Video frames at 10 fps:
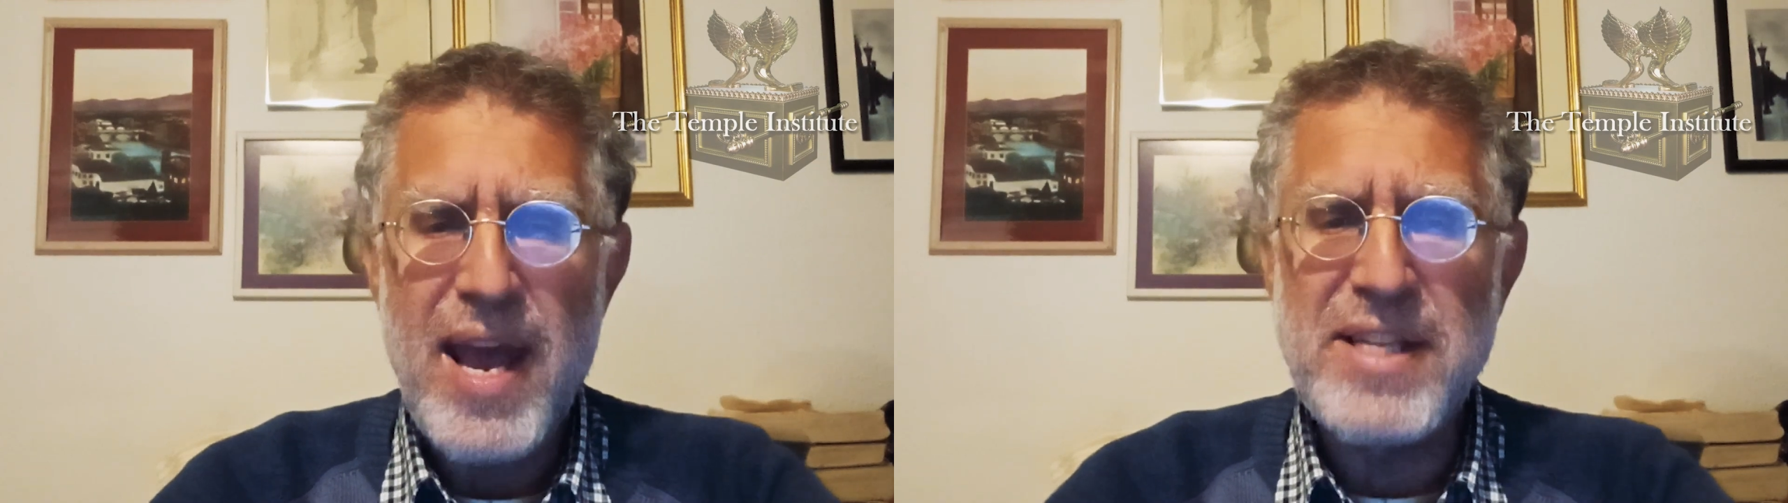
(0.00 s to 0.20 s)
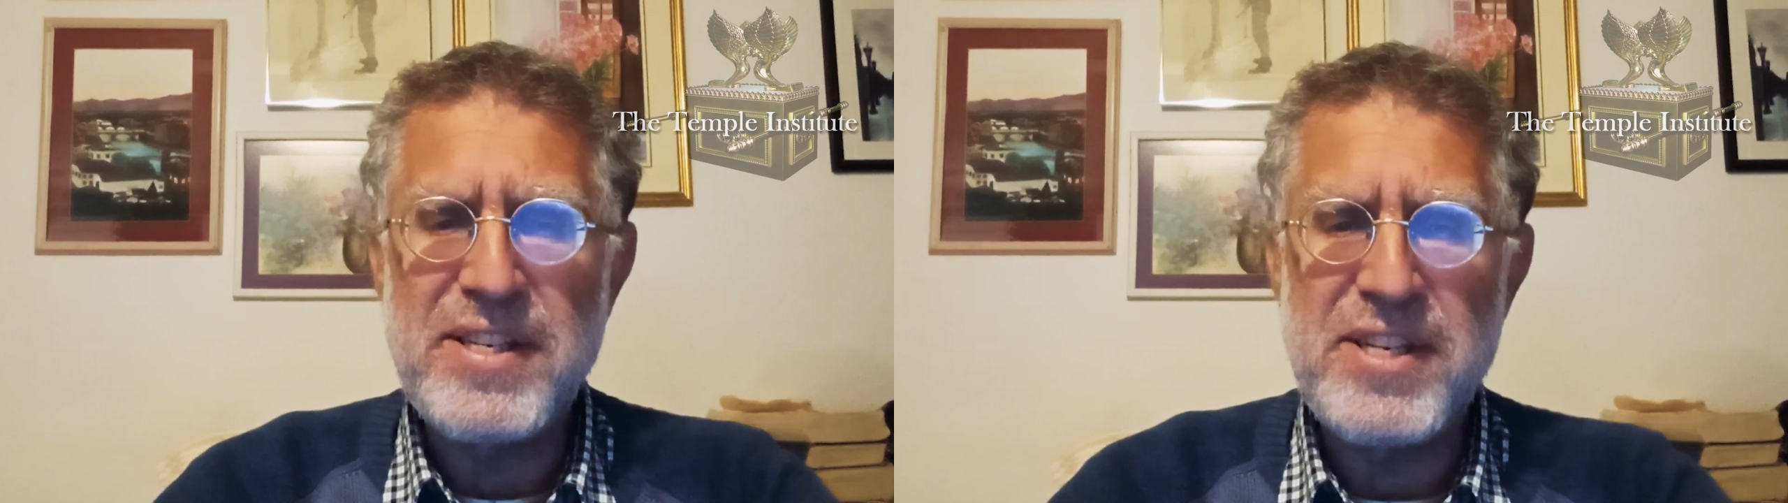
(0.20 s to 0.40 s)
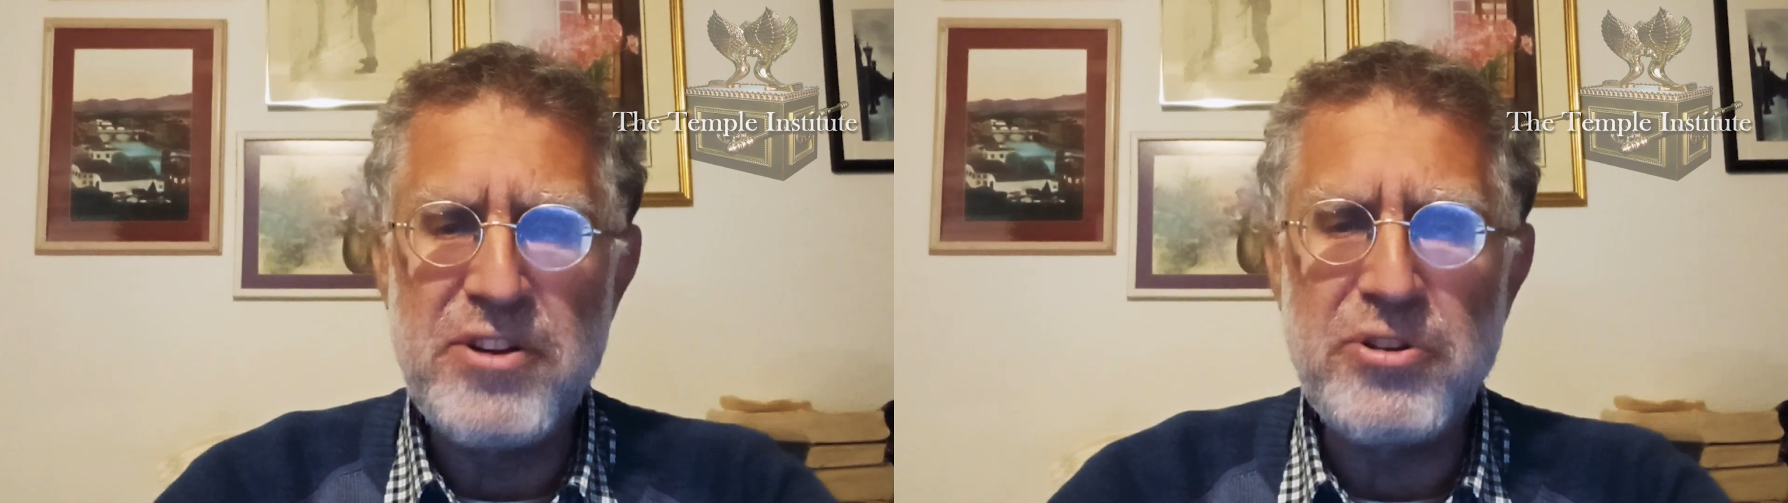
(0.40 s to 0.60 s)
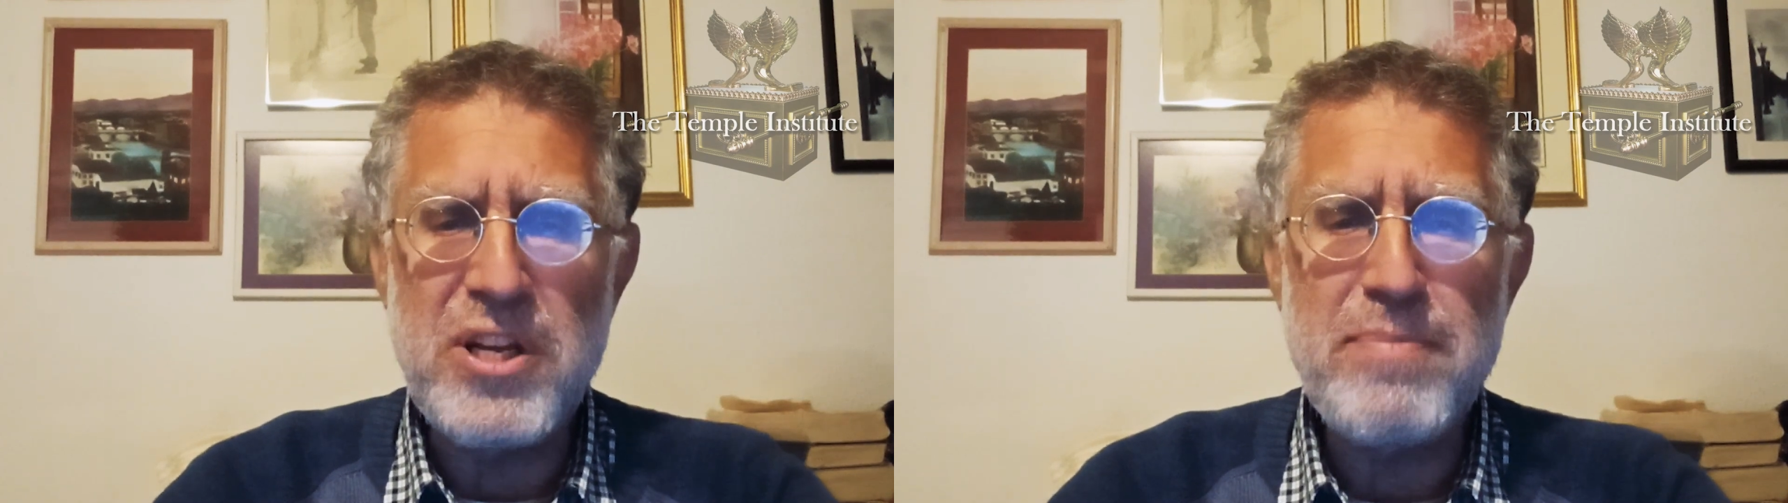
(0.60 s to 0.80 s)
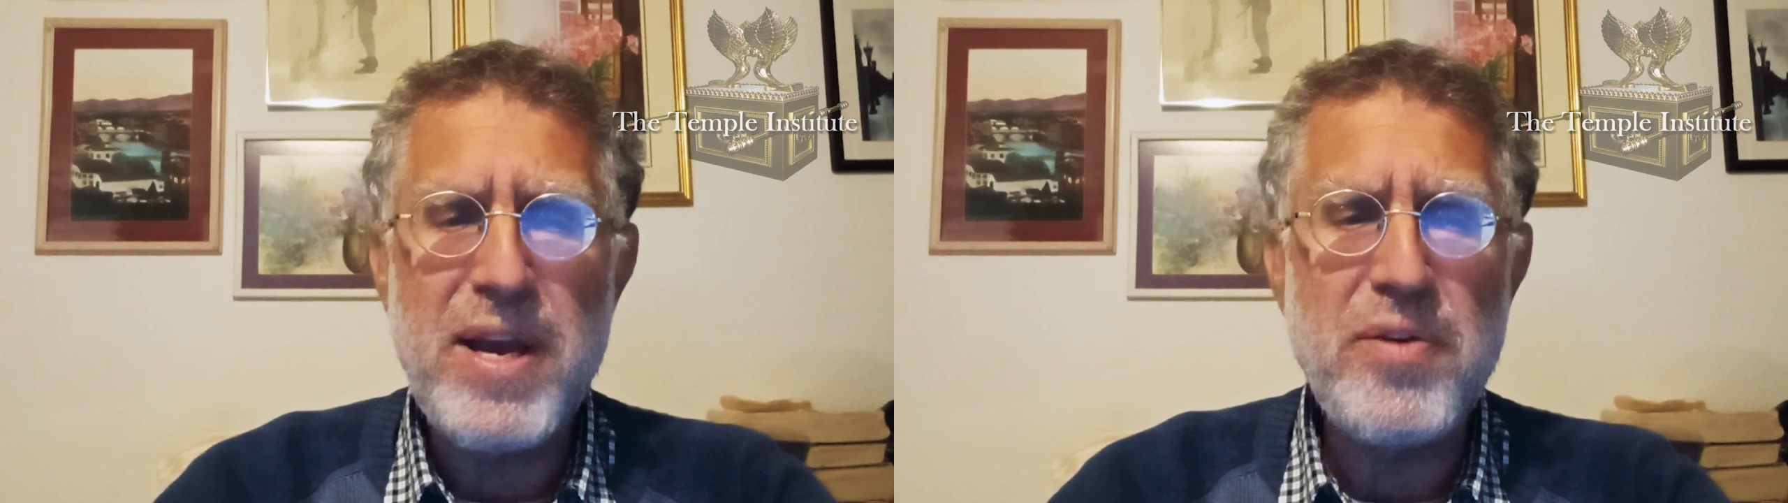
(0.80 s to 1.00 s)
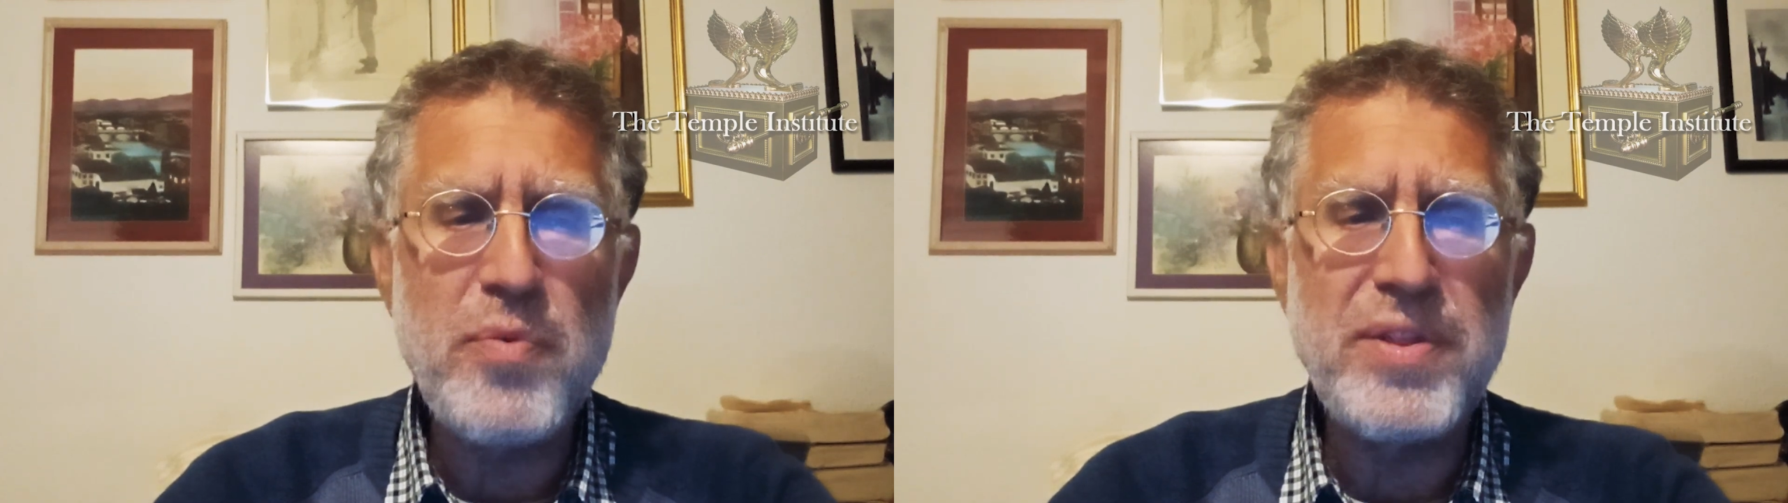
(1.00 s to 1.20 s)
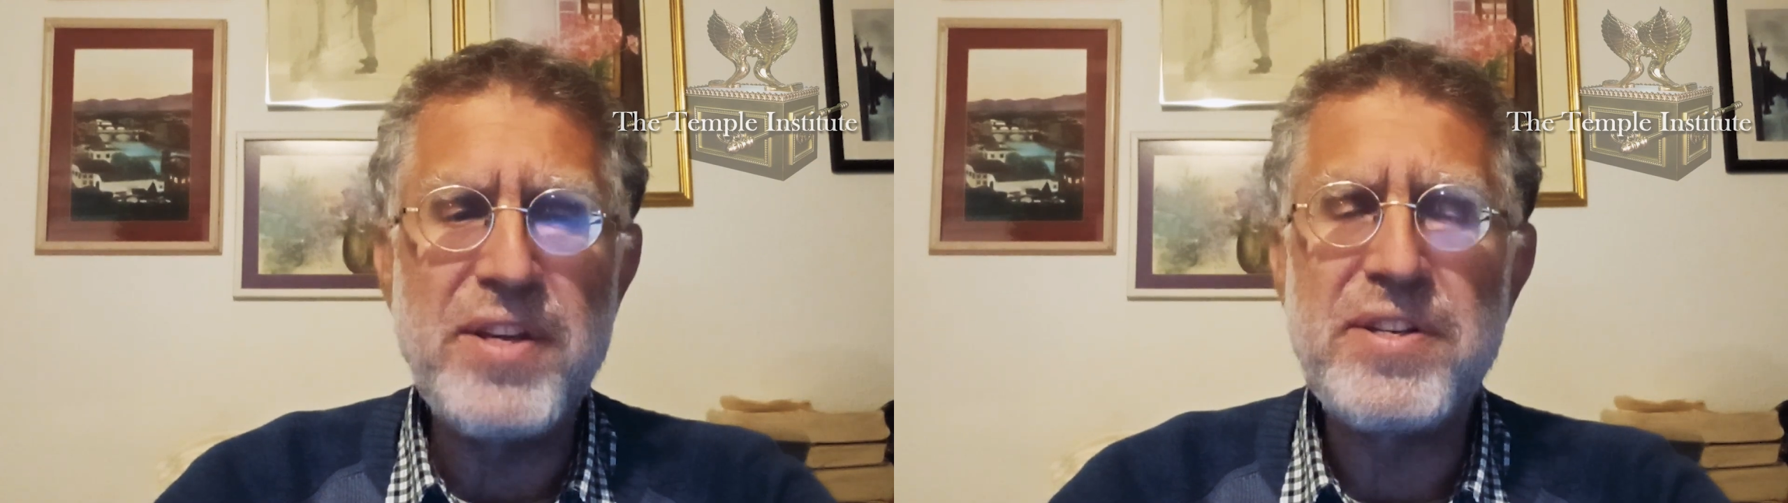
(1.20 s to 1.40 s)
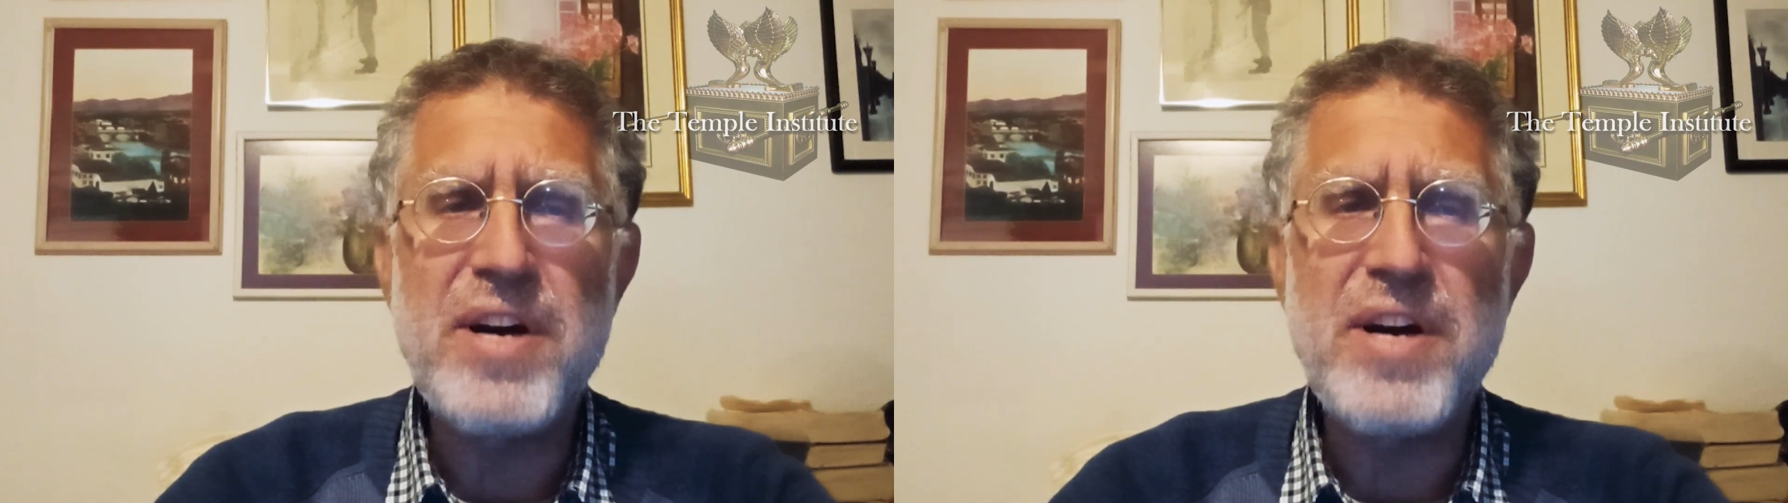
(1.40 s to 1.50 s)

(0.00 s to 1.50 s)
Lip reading: had sealed him in with this